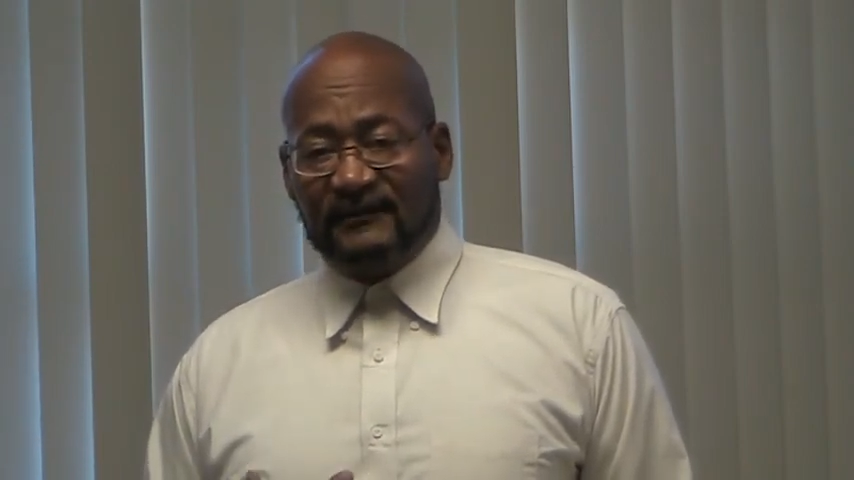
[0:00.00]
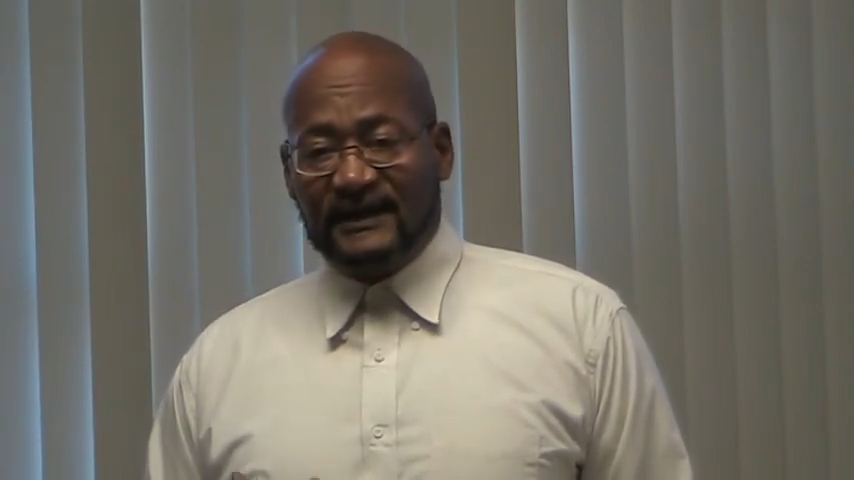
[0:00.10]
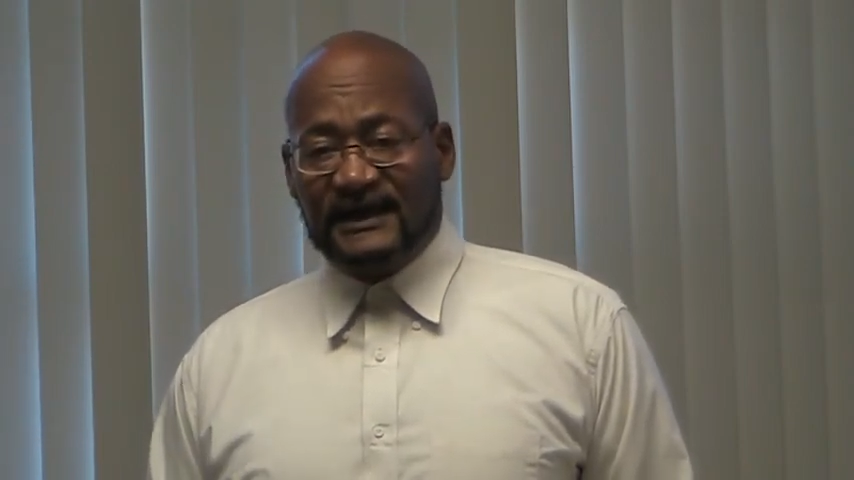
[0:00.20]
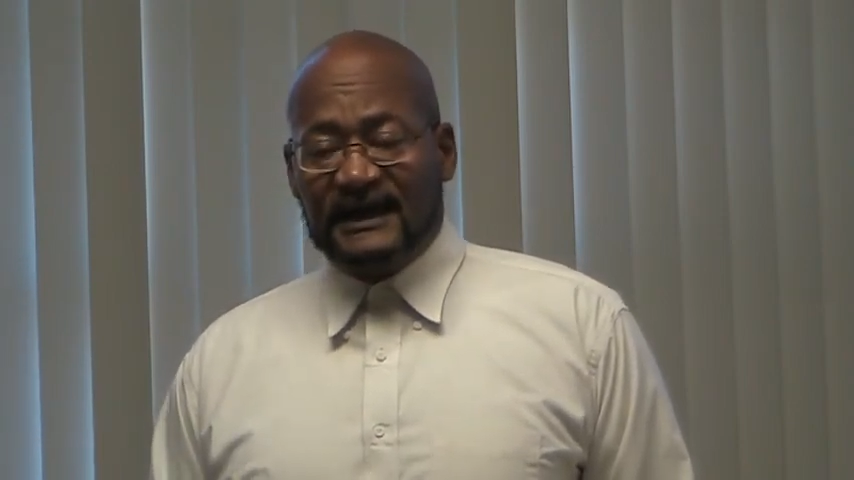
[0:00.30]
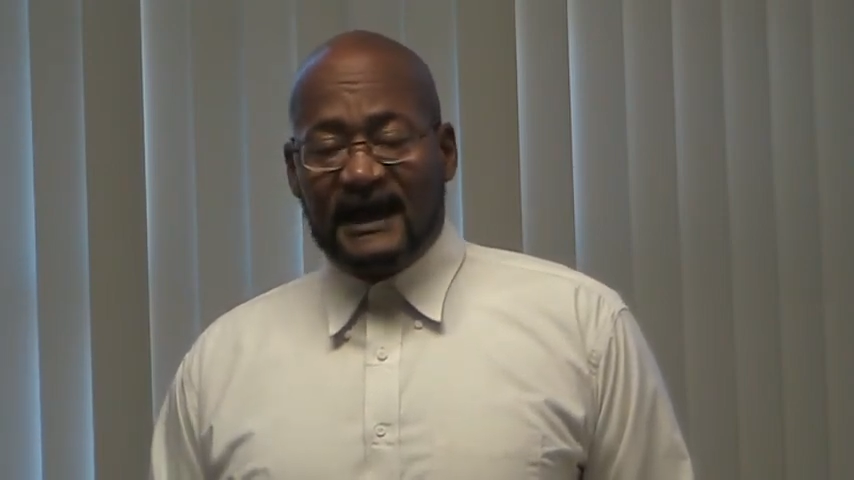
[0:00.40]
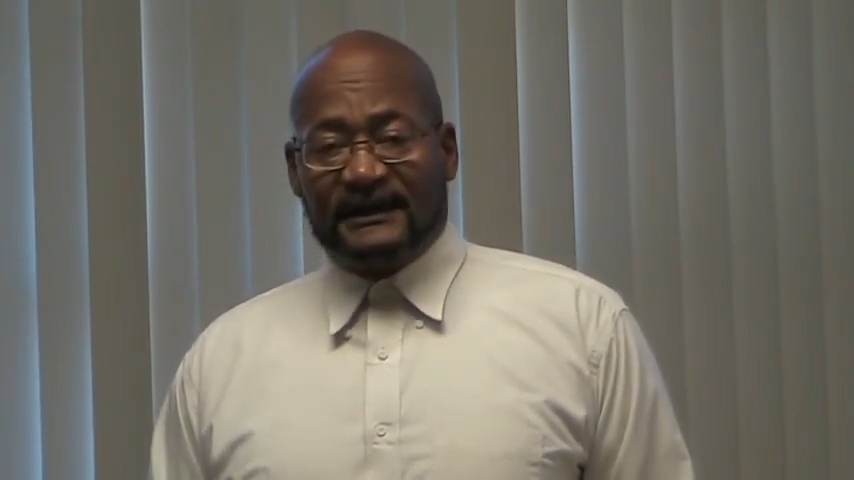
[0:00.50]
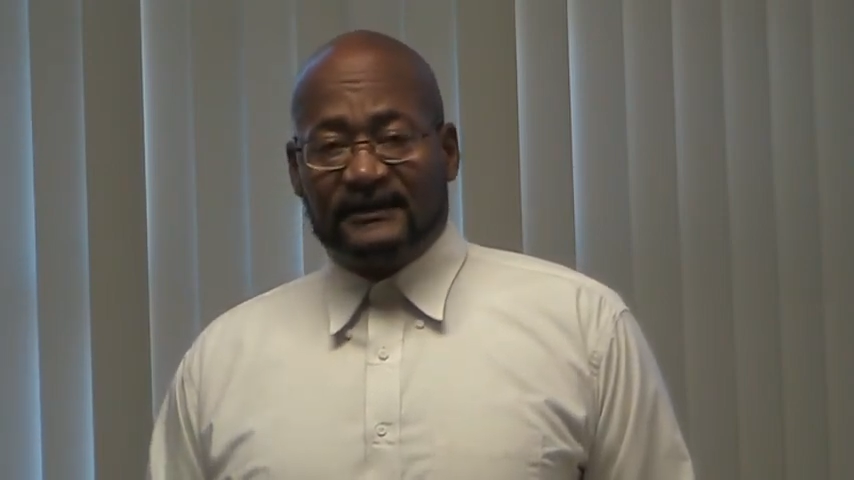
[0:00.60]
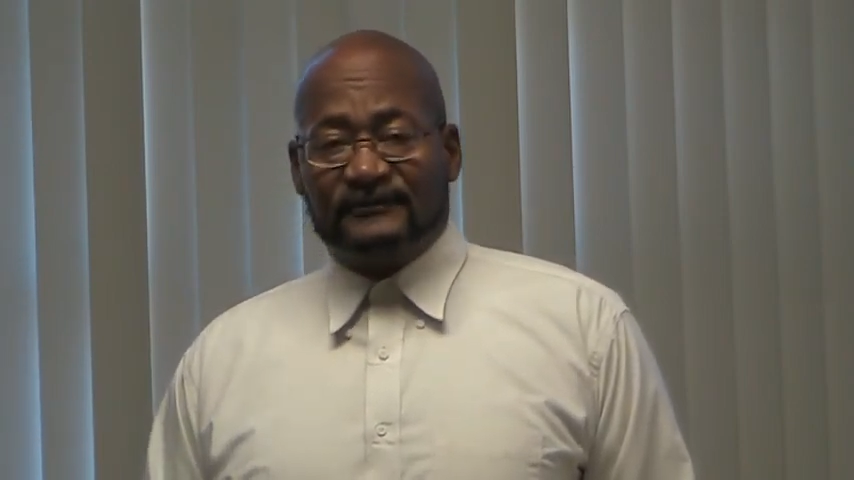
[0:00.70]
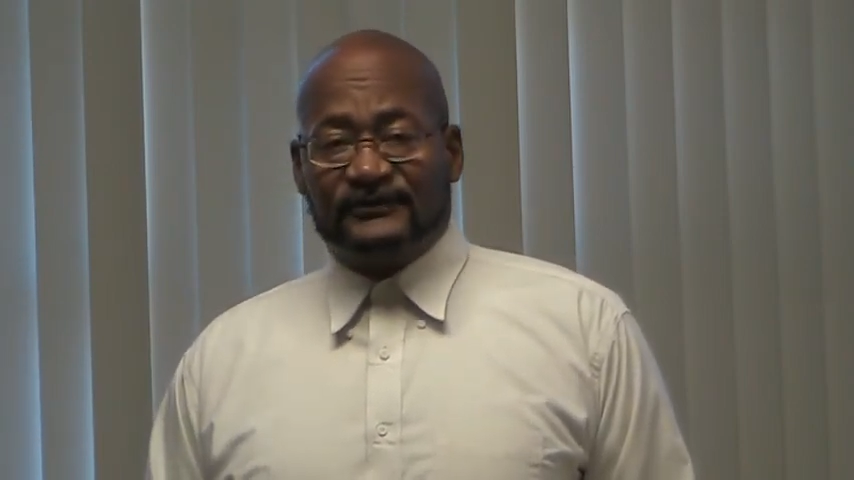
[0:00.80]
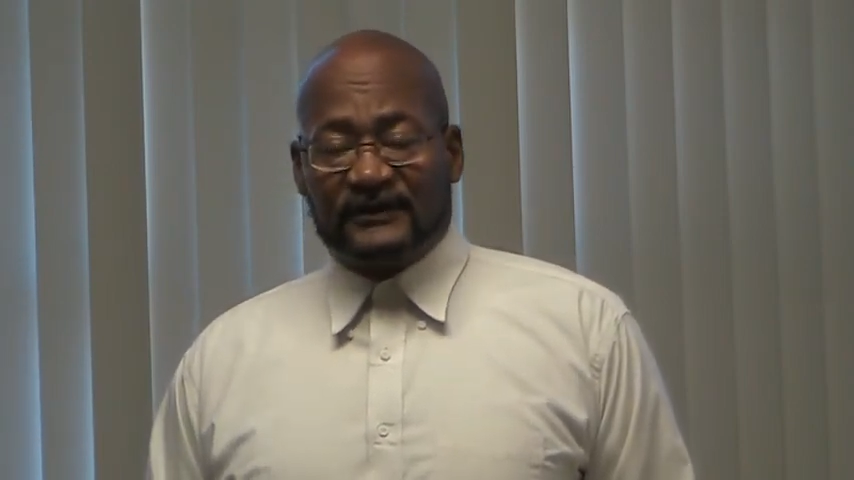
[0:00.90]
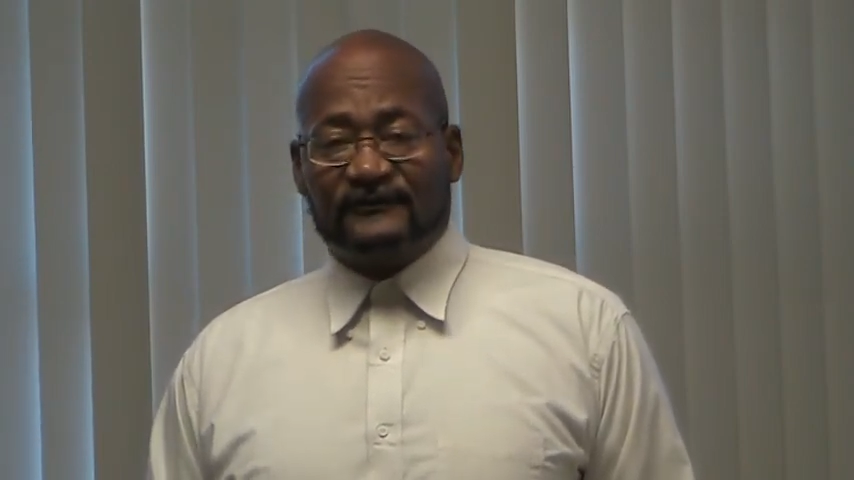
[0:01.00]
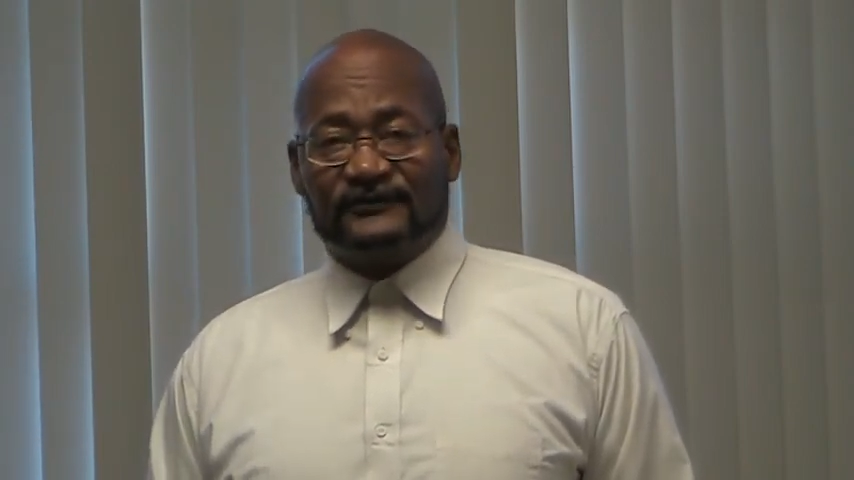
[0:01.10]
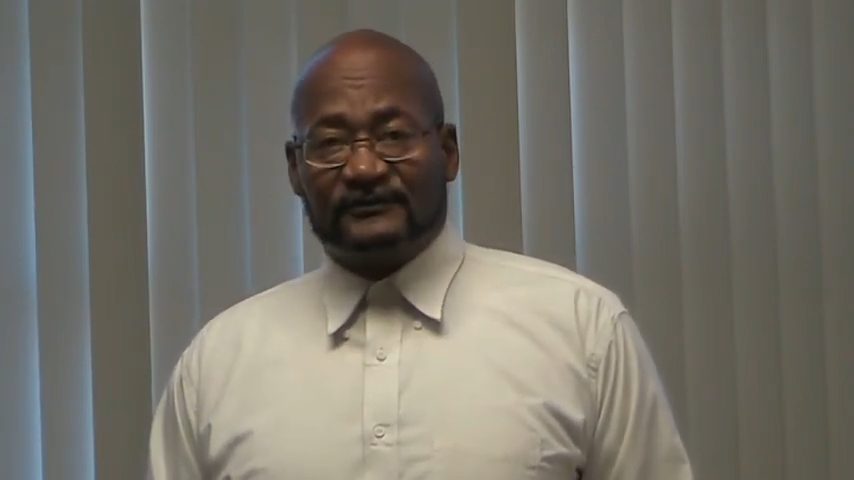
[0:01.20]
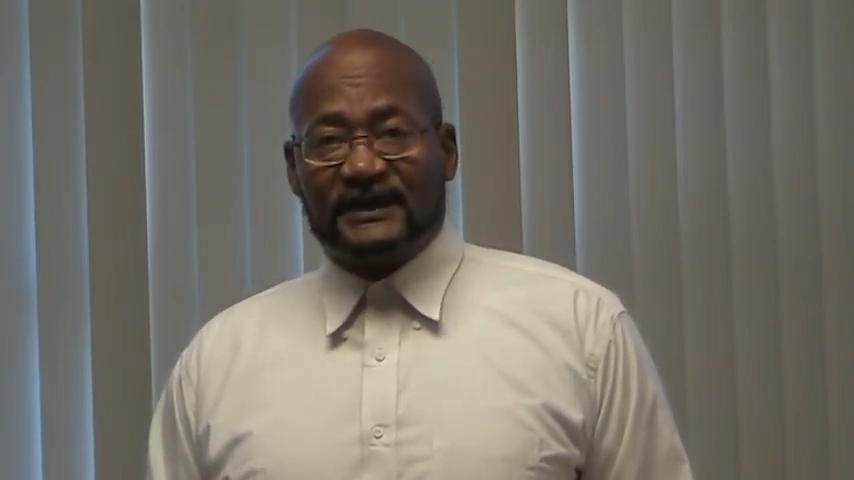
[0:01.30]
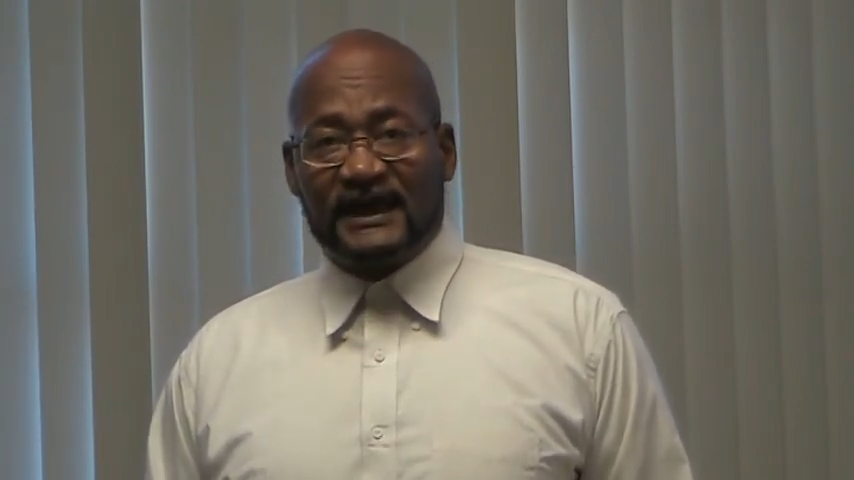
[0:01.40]
he got himself
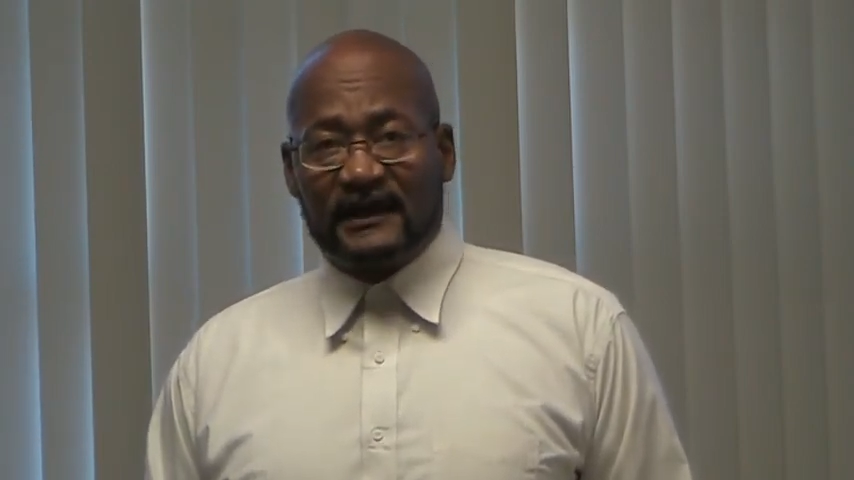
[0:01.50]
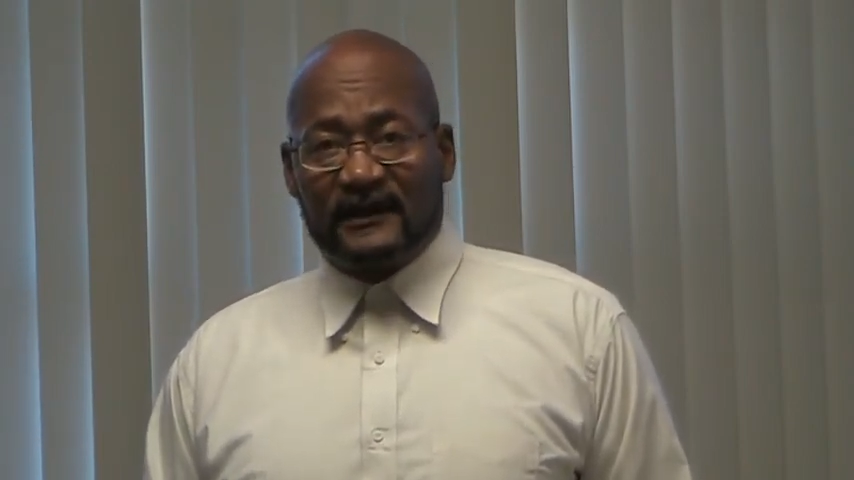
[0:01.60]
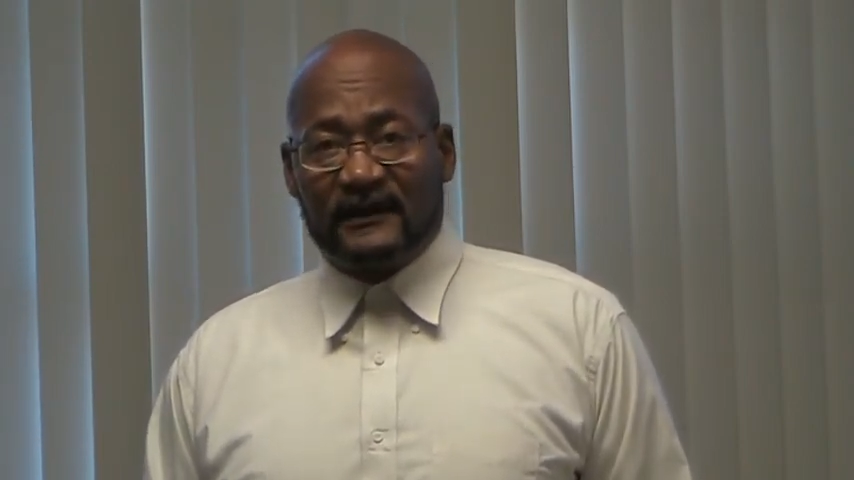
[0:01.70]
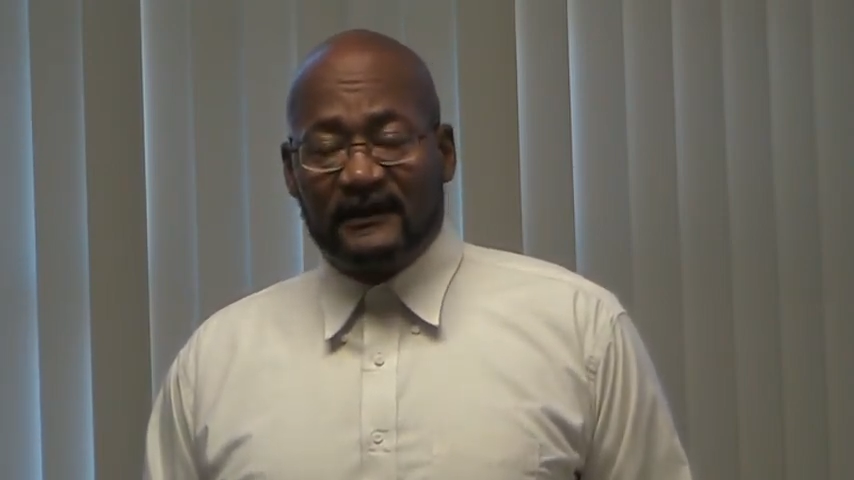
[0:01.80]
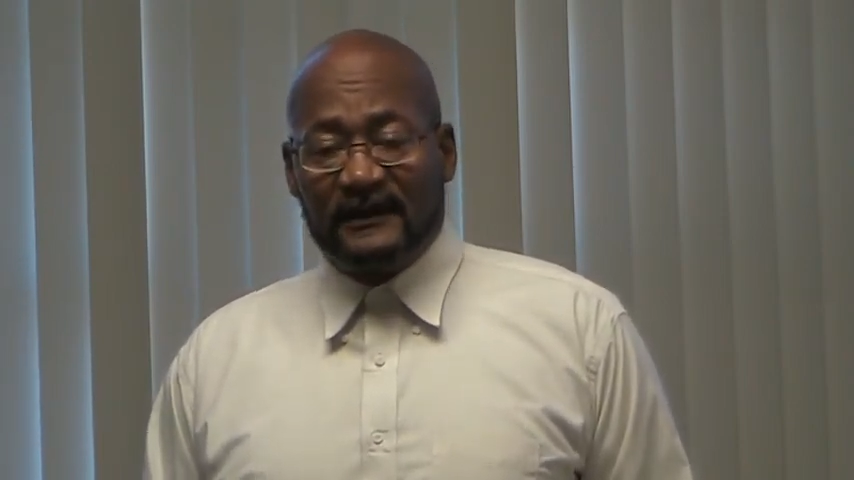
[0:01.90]
some care.